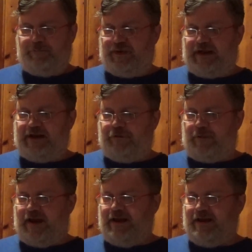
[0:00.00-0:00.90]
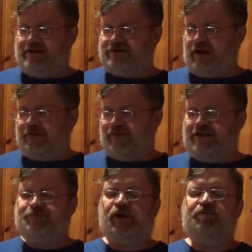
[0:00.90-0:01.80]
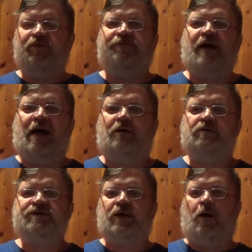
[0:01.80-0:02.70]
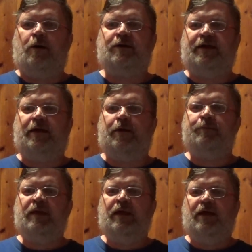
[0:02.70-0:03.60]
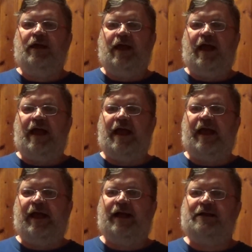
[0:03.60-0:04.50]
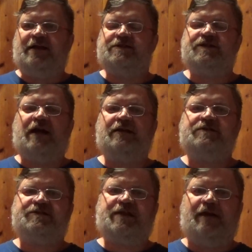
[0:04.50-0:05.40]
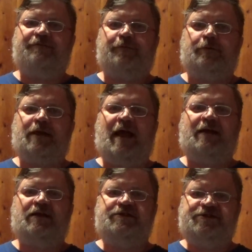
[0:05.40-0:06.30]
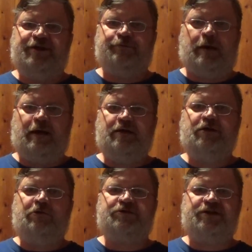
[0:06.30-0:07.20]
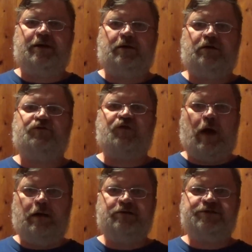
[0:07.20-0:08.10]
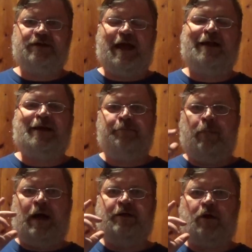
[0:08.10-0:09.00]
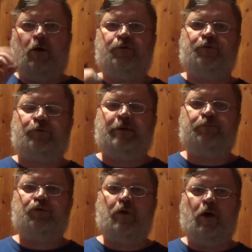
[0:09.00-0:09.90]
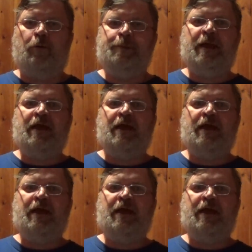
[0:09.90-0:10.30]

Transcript: But anyway, he's got these purple files on him, and he's got it ciphered, and Adira, using drugs and a mind-altering probe,